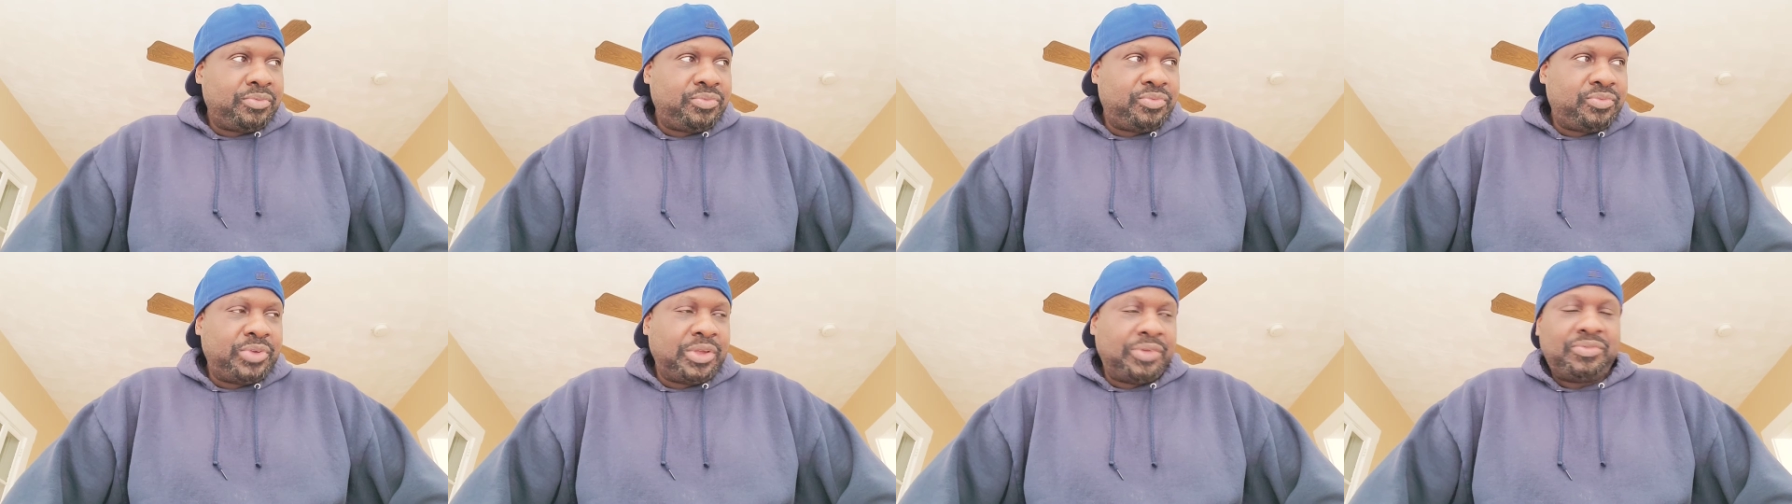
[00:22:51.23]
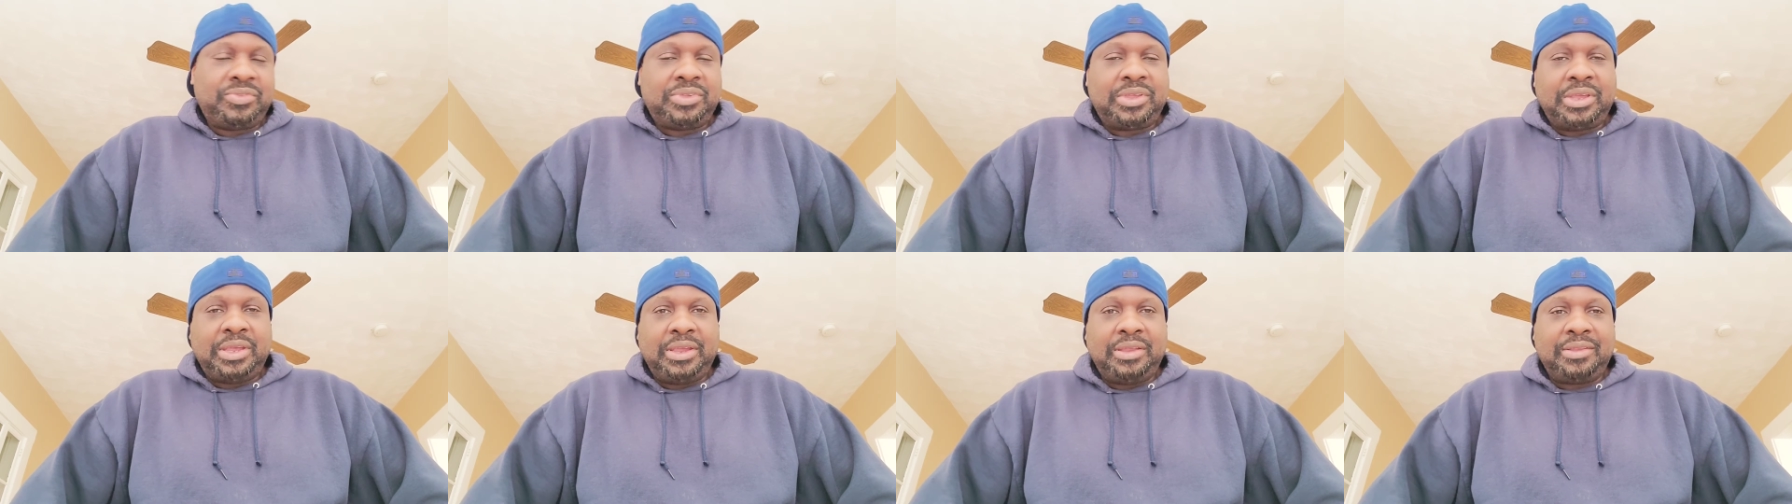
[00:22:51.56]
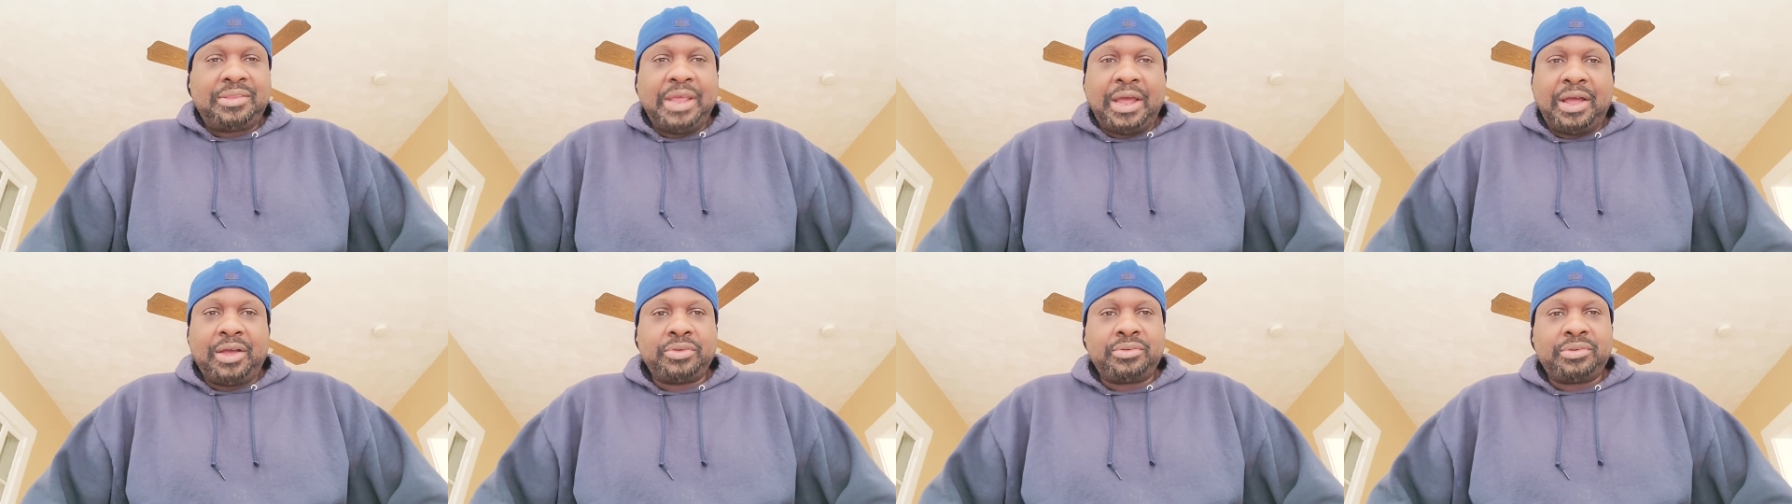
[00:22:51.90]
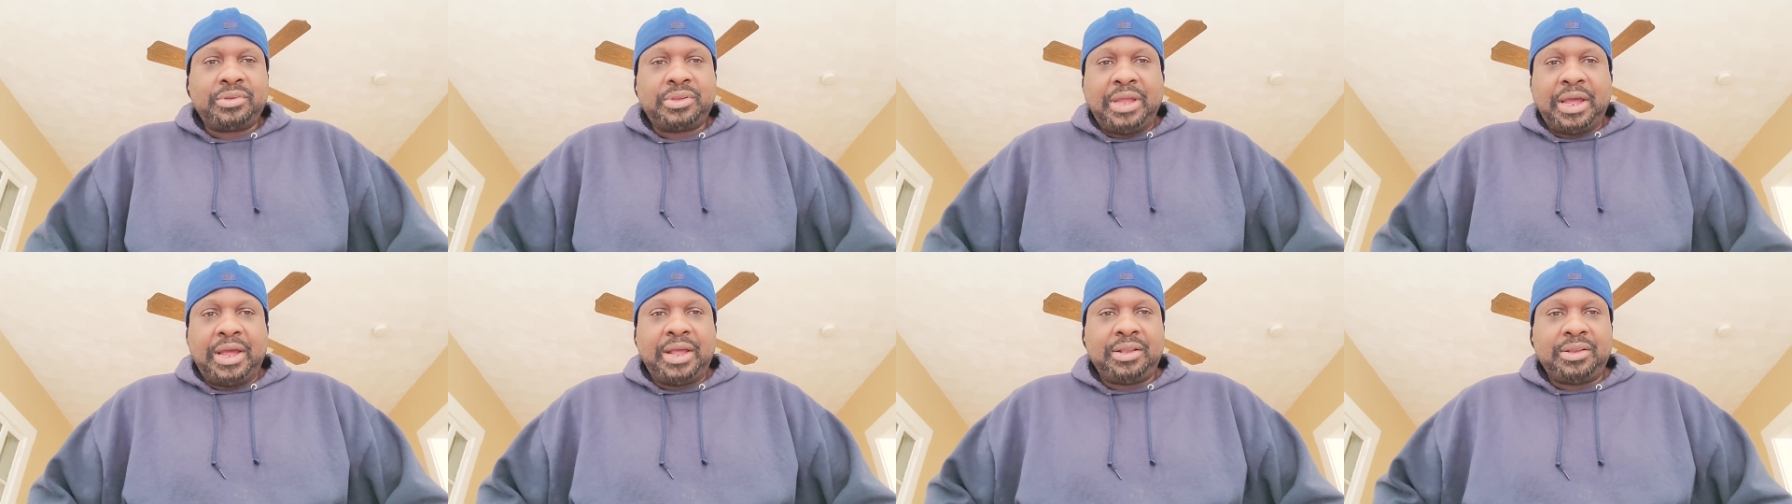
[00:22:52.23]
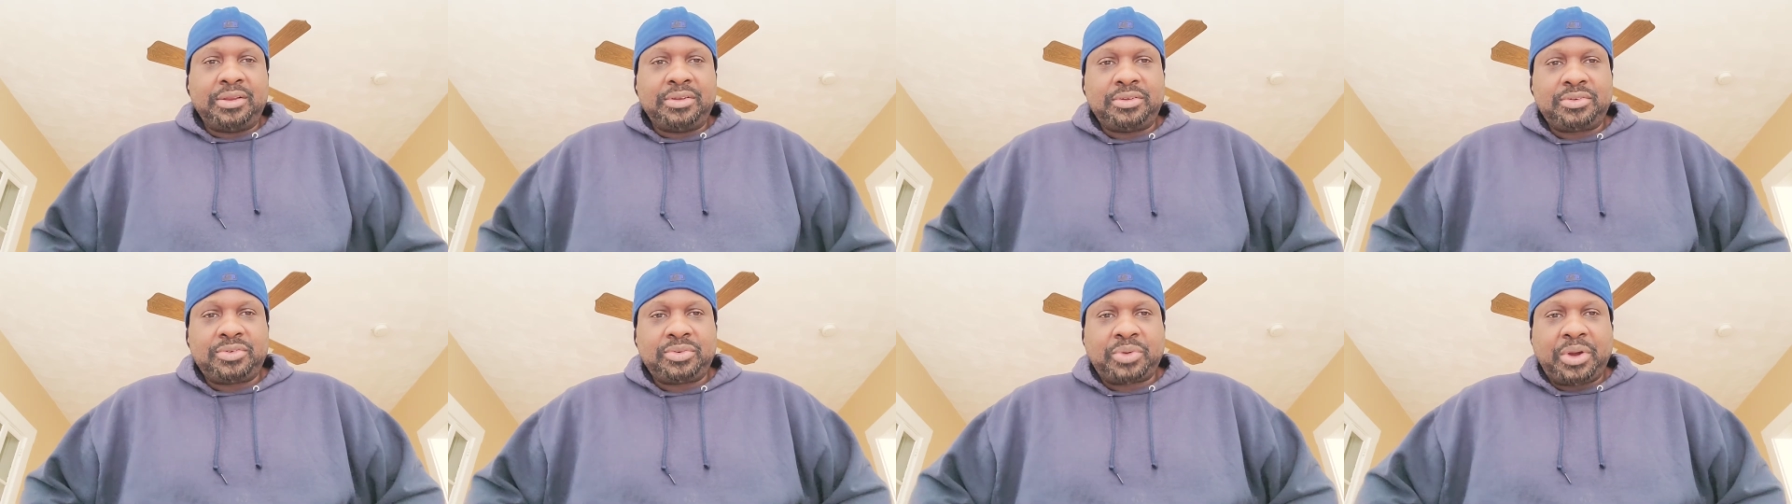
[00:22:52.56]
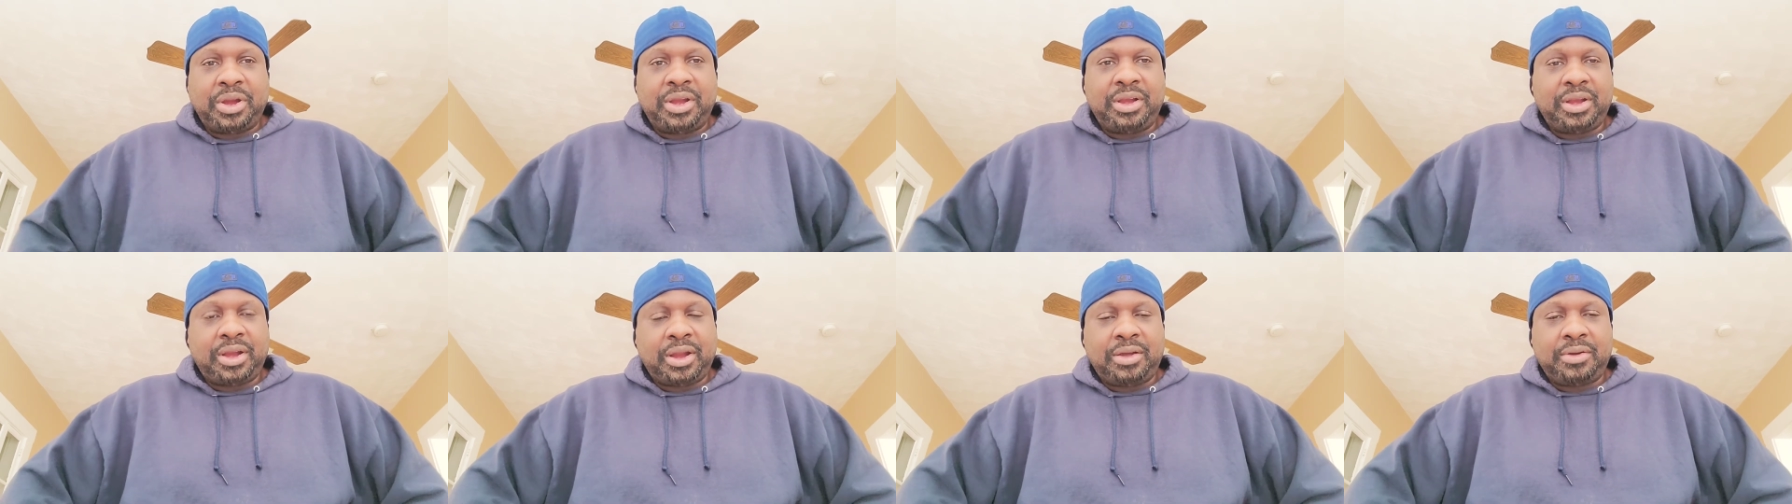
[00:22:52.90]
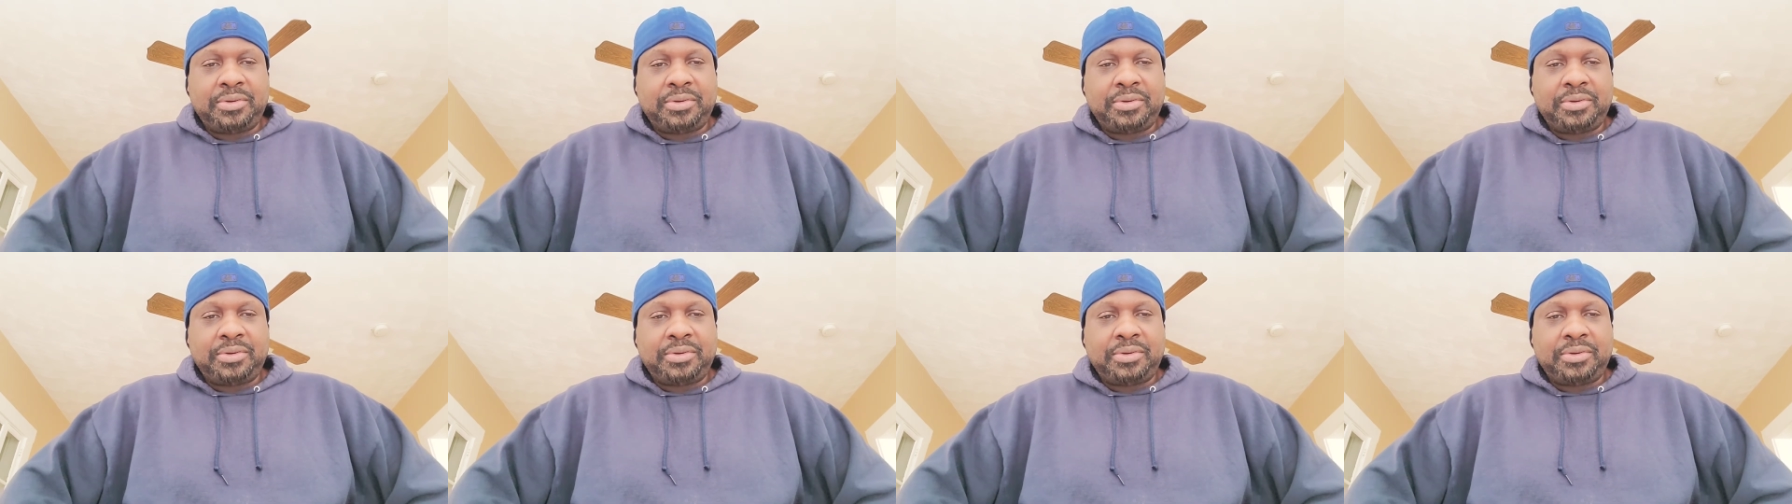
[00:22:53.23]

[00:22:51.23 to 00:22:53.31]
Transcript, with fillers: $15,000 right now